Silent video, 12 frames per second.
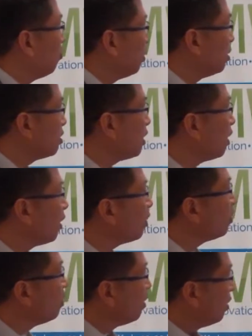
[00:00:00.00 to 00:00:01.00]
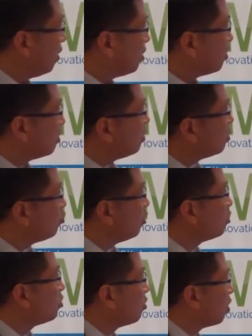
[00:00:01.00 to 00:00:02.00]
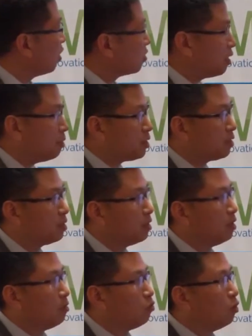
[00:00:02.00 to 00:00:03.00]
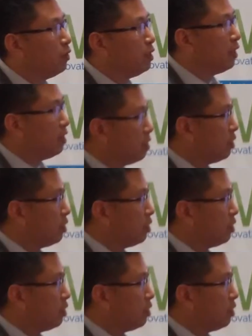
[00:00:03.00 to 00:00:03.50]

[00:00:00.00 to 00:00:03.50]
with this setting, it's a traditional concept. What we did